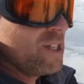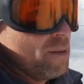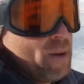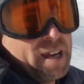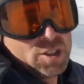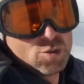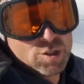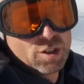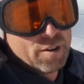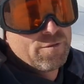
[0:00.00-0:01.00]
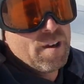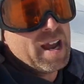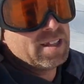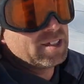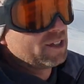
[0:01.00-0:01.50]
at the back it's also got a
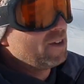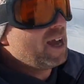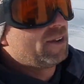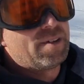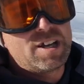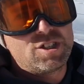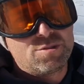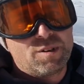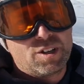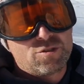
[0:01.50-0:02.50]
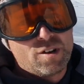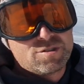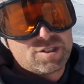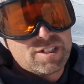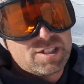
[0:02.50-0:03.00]
fan to give it elevation when it
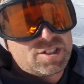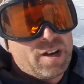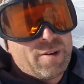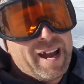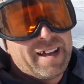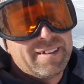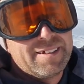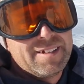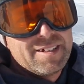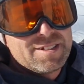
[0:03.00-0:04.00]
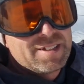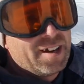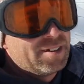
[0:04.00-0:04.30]
throws the snow out. So